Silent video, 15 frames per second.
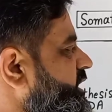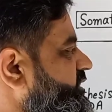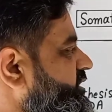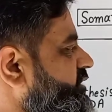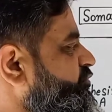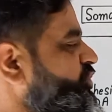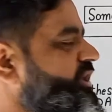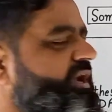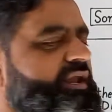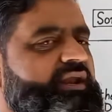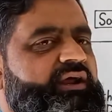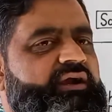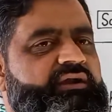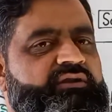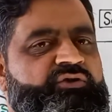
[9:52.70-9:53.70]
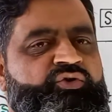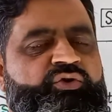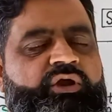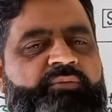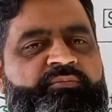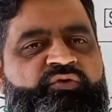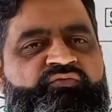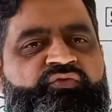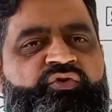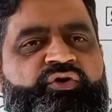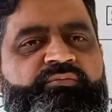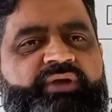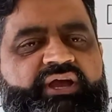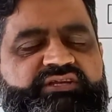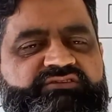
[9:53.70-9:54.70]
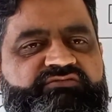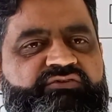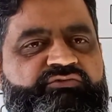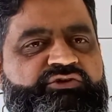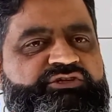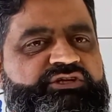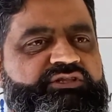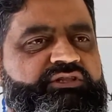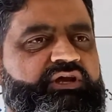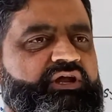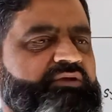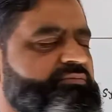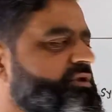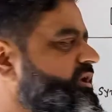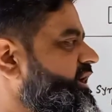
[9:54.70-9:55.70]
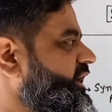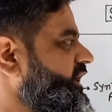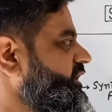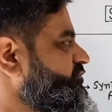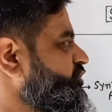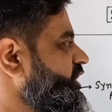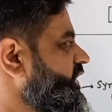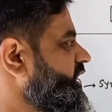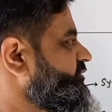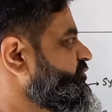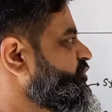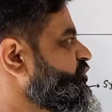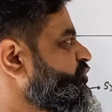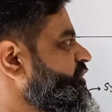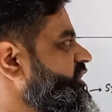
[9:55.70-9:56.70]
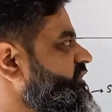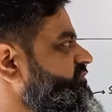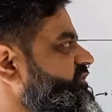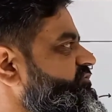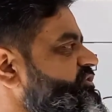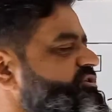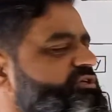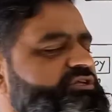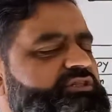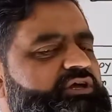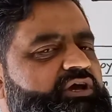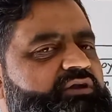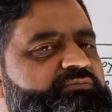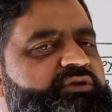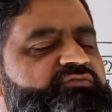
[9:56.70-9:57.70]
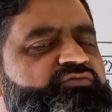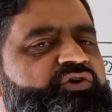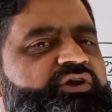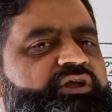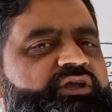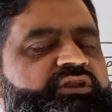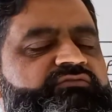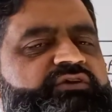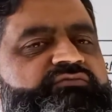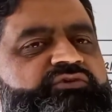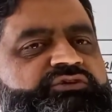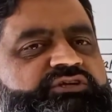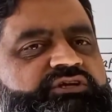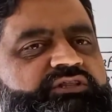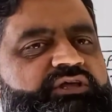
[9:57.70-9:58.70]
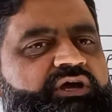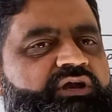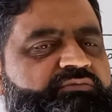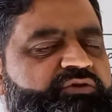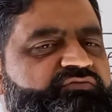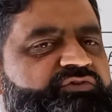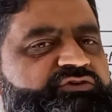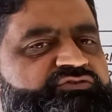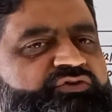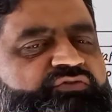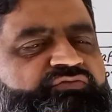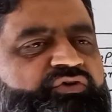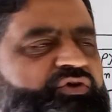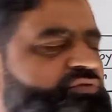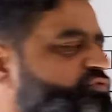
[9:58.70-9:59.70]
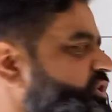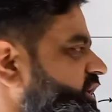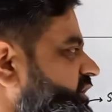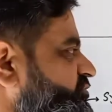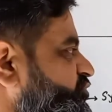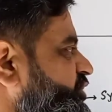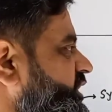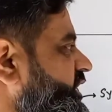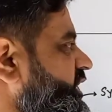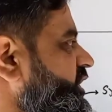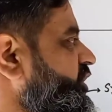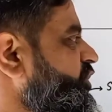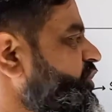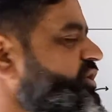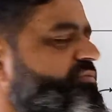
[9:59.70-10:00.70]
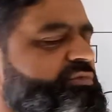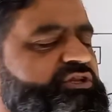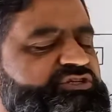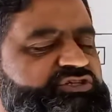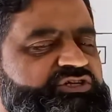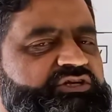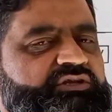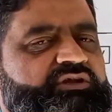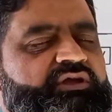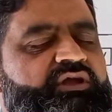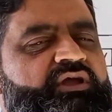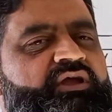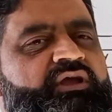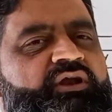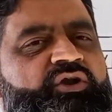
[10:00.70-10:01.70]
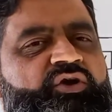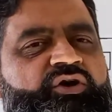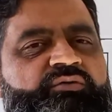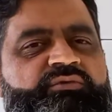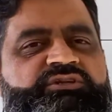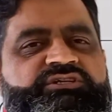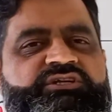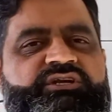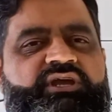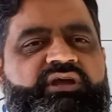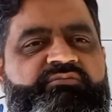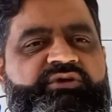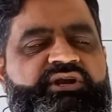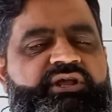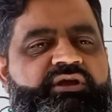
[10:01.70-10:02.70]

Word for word: method we cannot uh, perform ex vivo gene therapy and we have to do in vivo gene therapy. For in vivo gene therapy, first of all, we have to take a normal gene. Normal gene can be